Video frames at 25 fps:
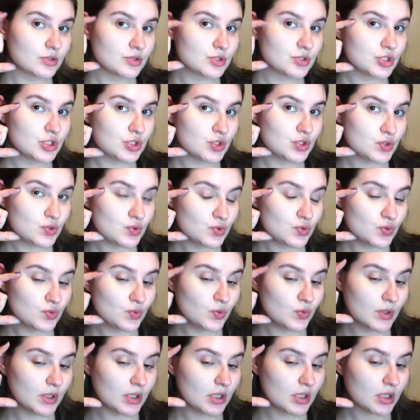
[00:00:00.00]

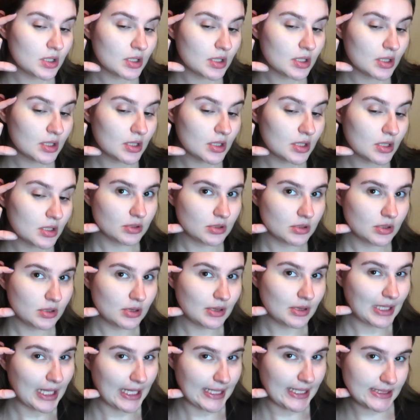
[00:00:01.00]
2
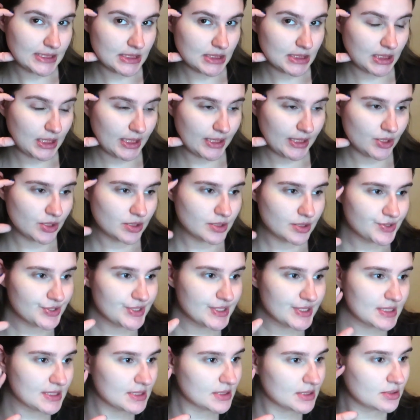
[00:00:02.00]
light
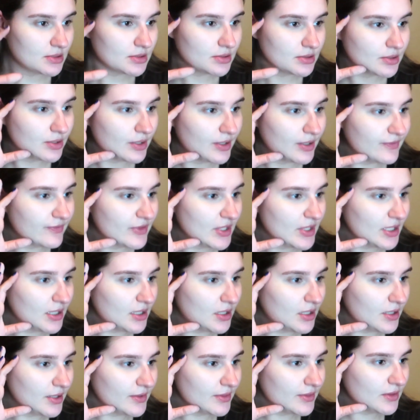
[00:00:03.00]
layers of that
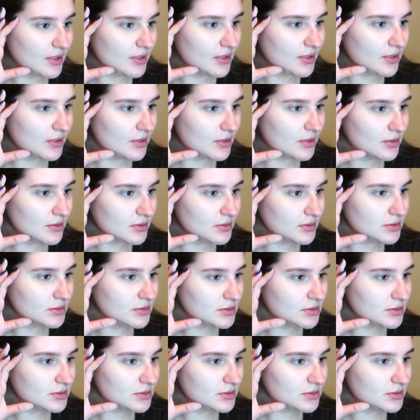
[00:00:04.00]
on there,